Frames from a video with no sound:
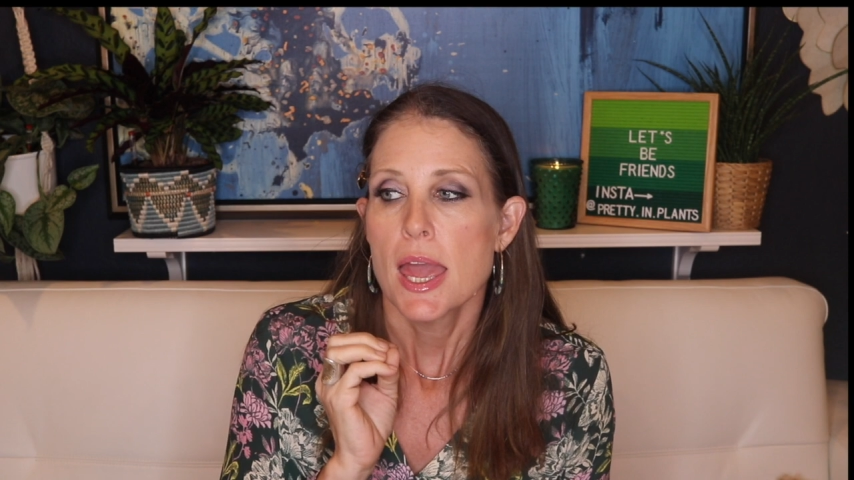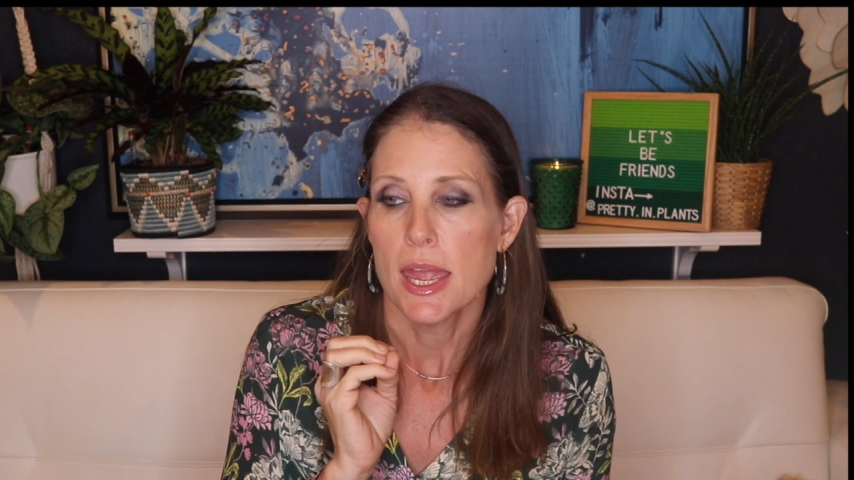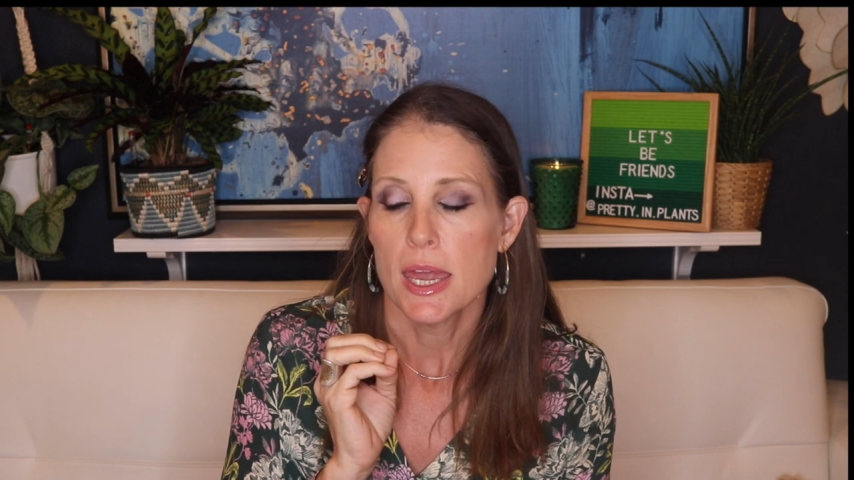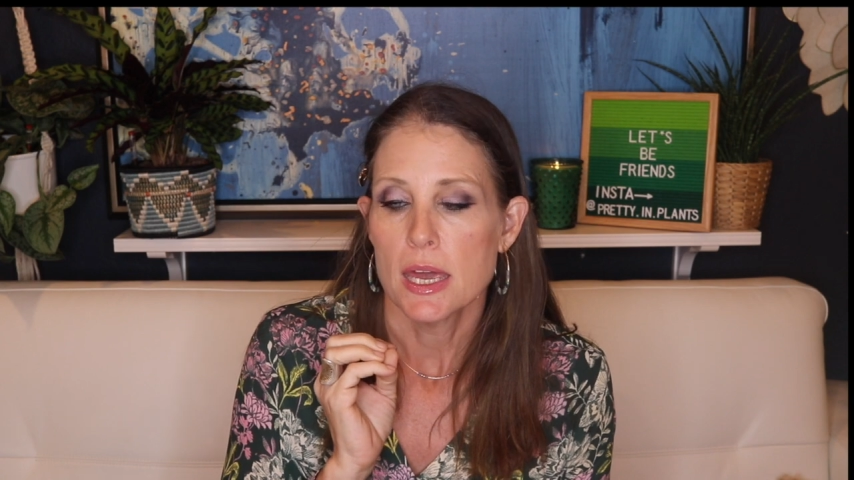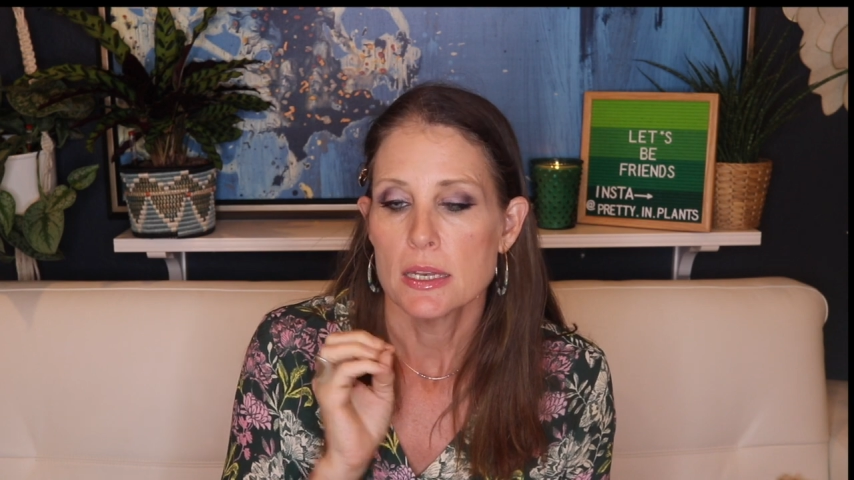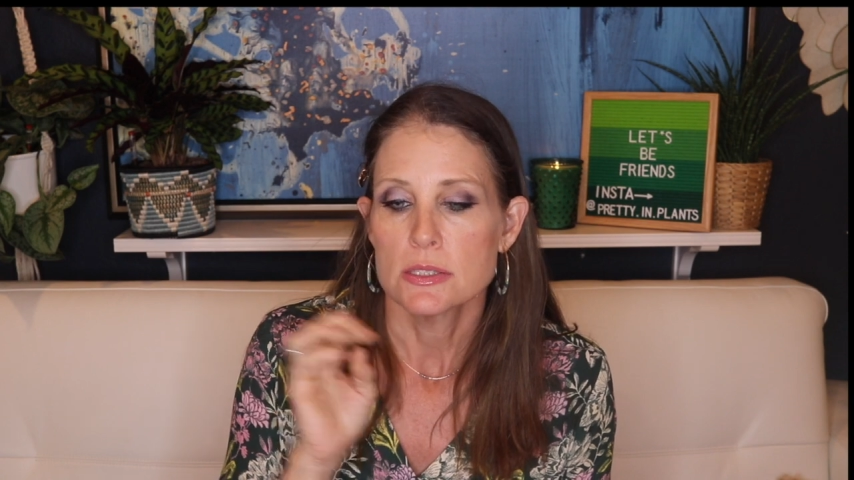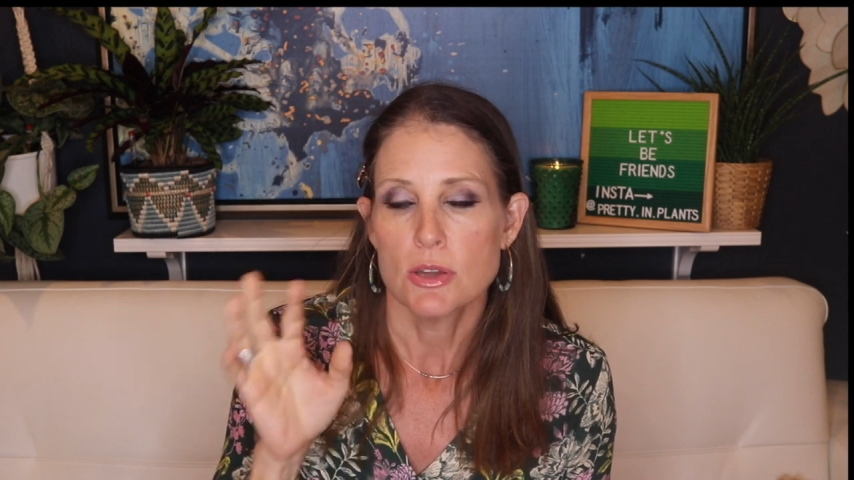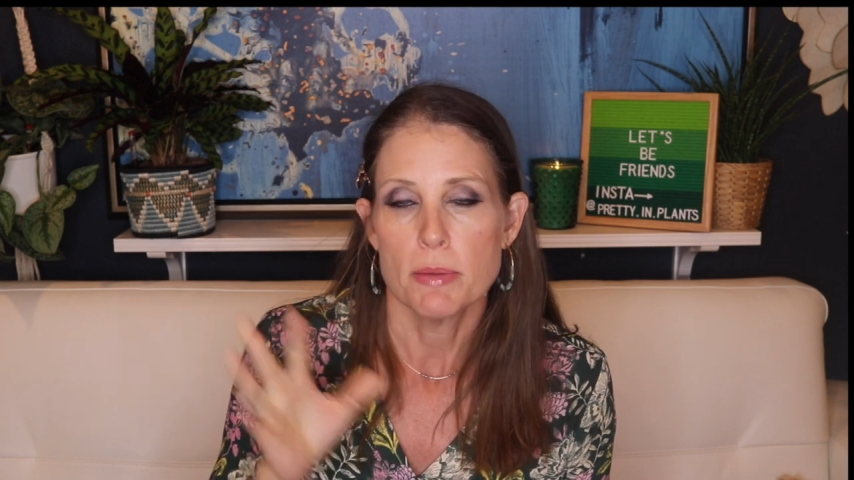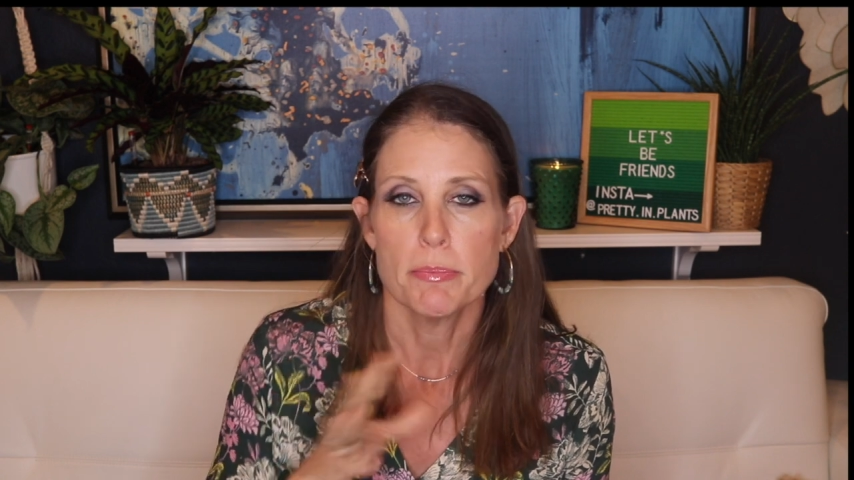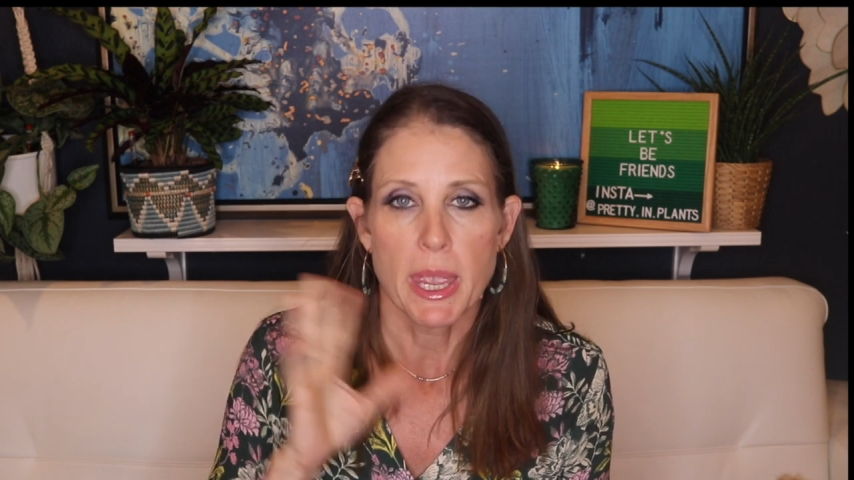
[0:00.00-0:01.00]
And
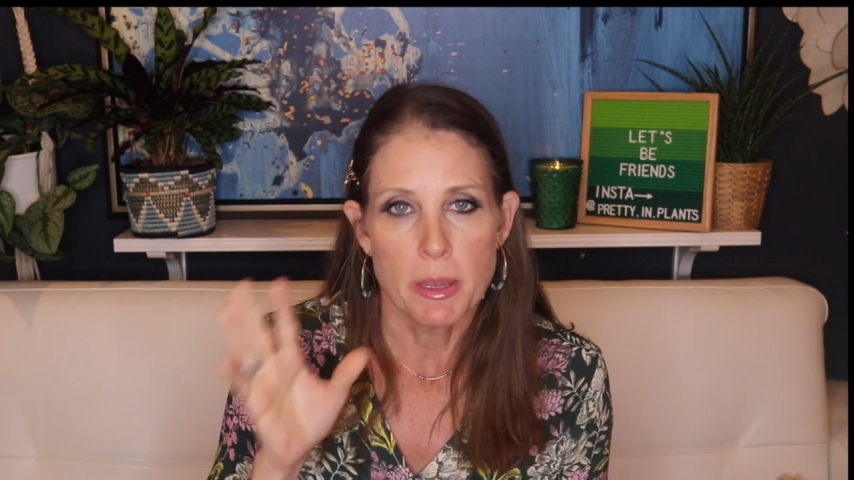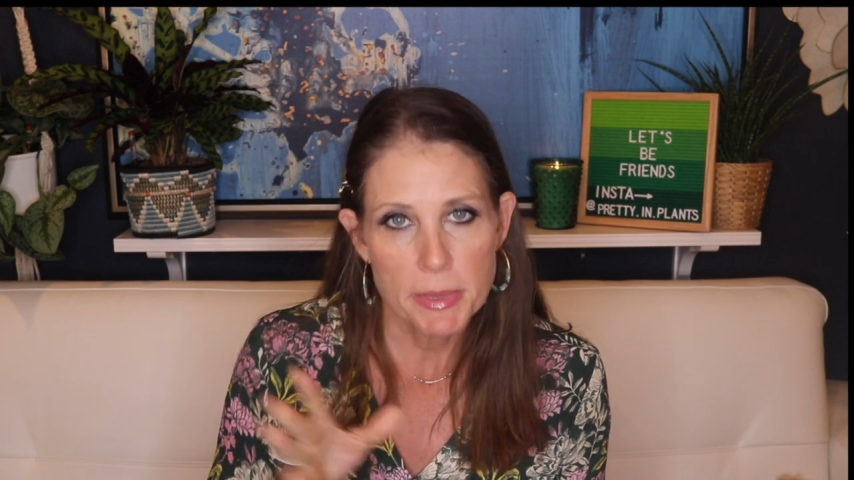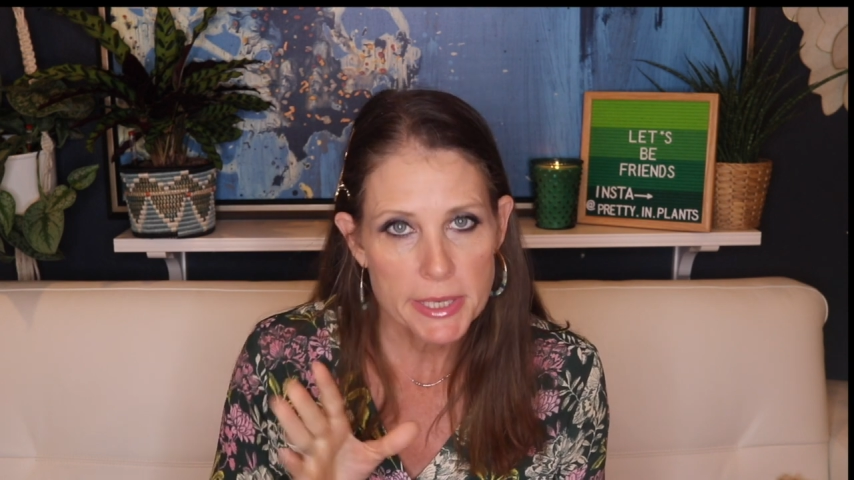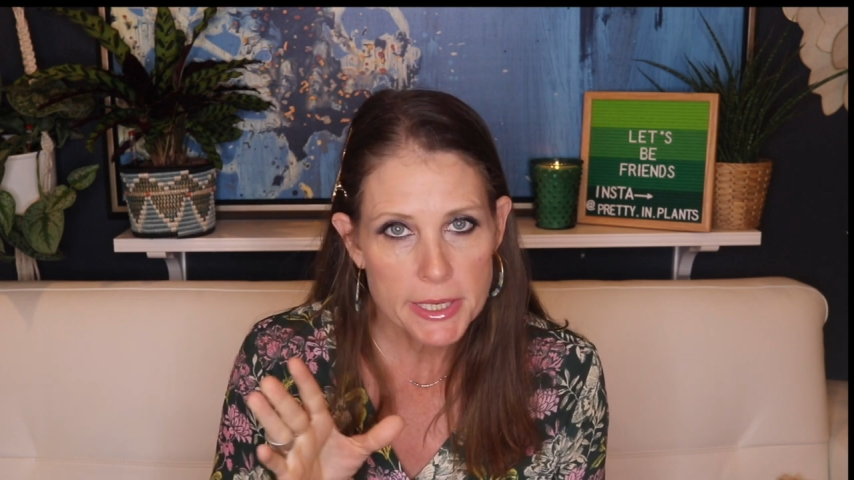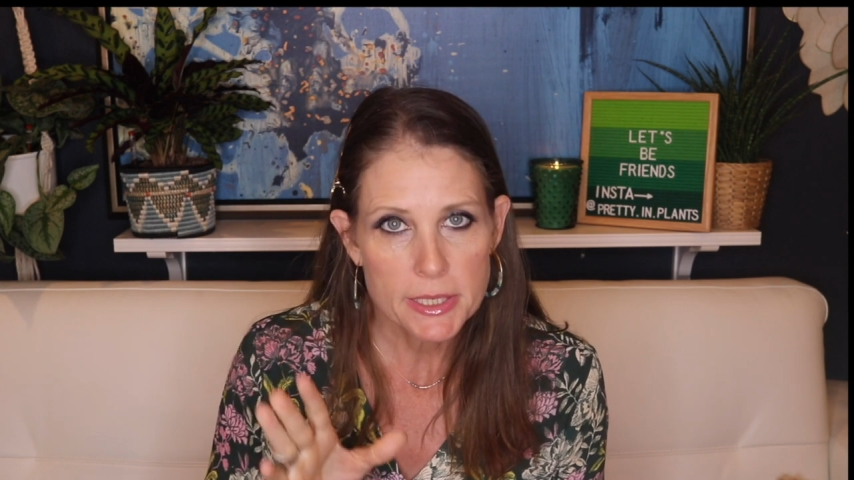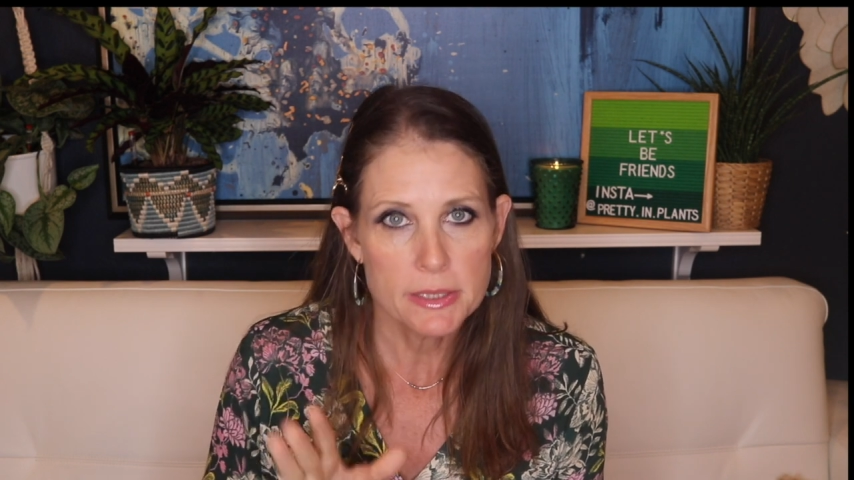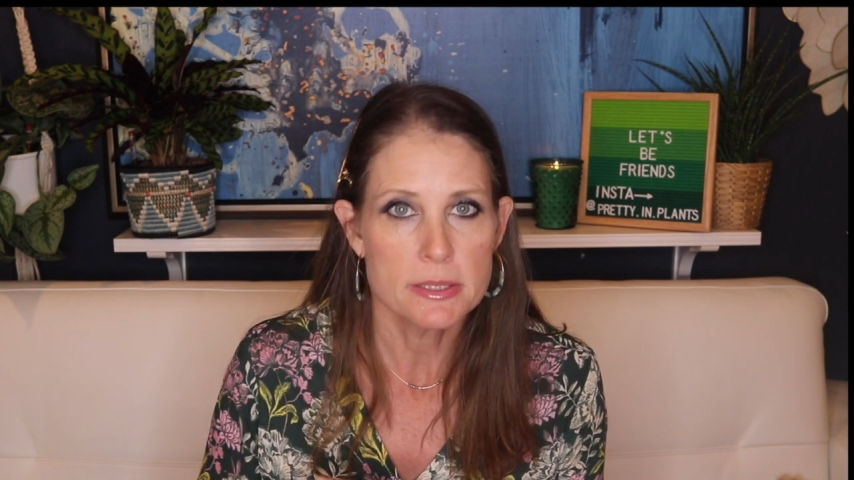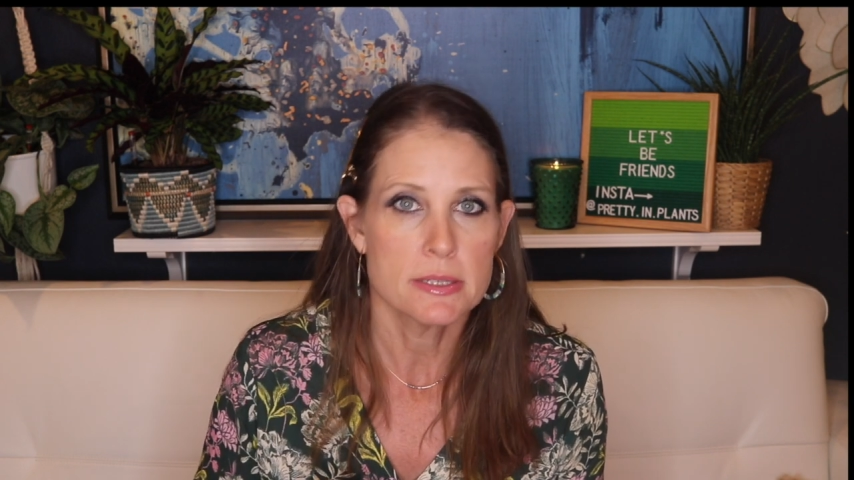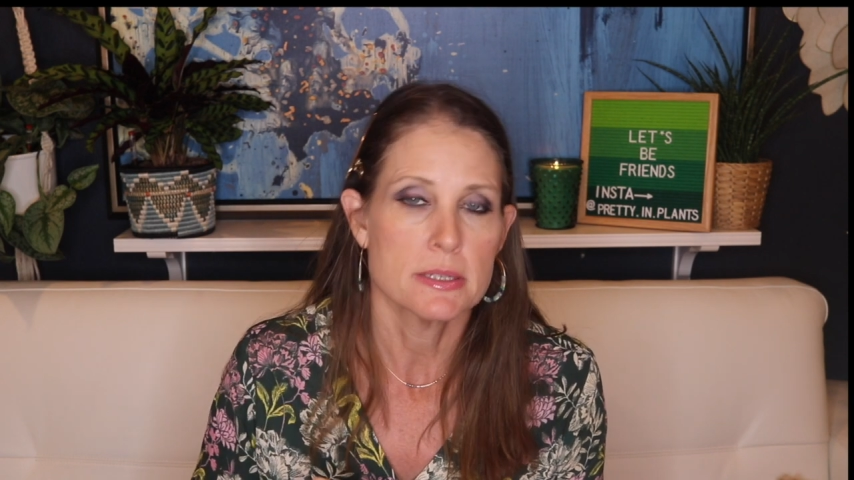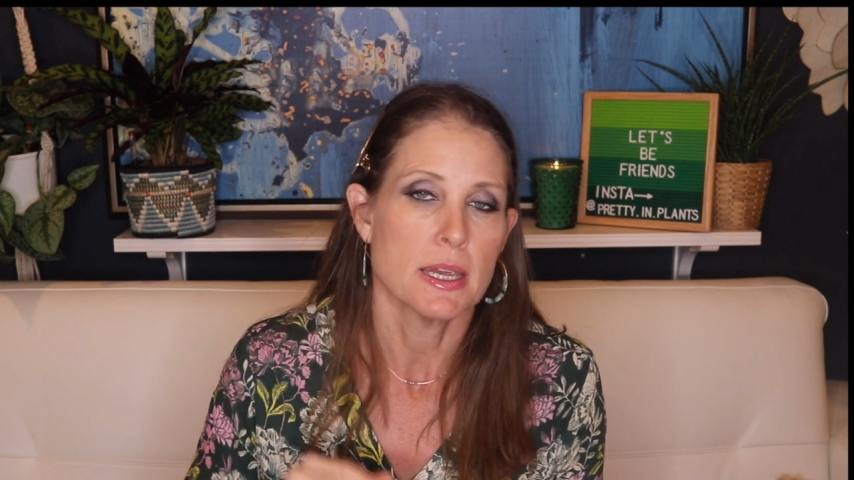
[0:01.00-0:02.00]
so I babied it